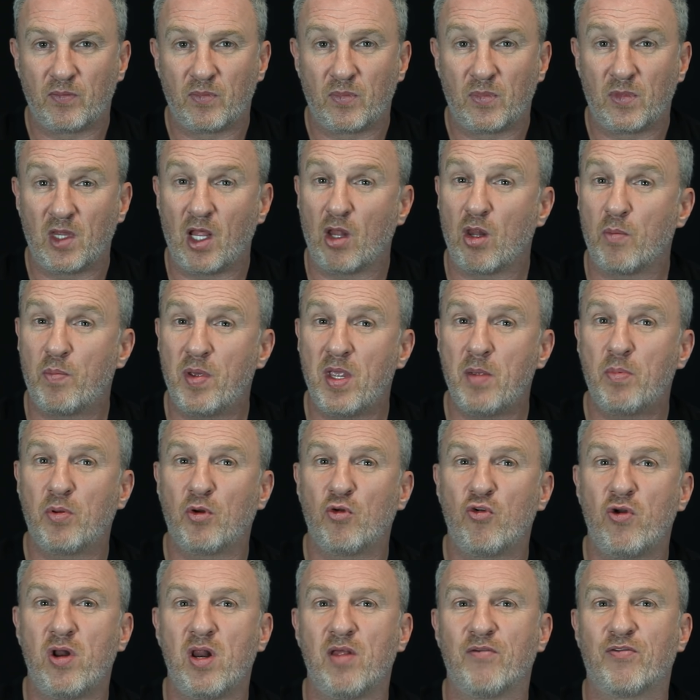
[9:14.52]
Now, the people
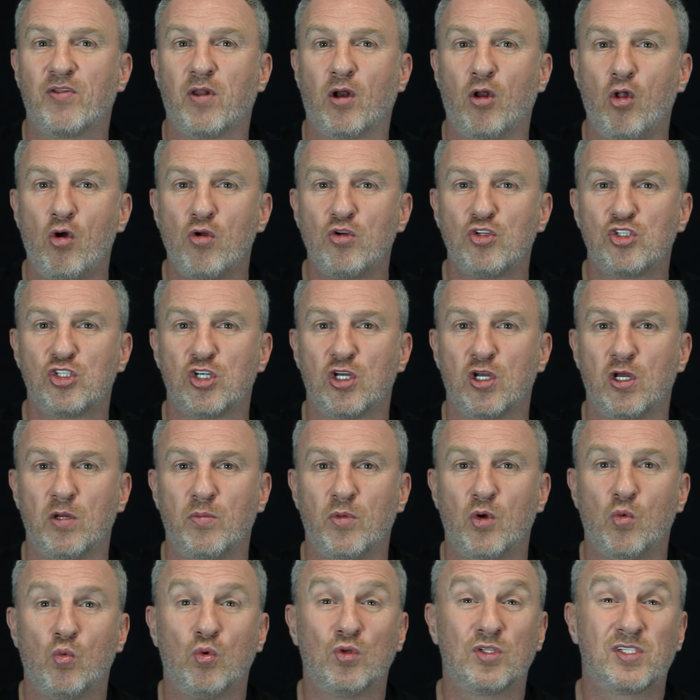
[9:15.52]
who are in it for the long term
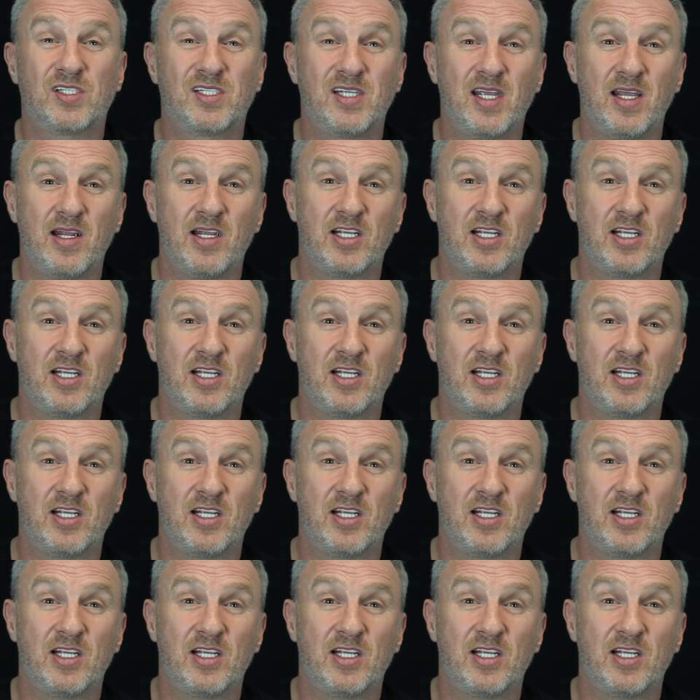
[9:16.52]
will see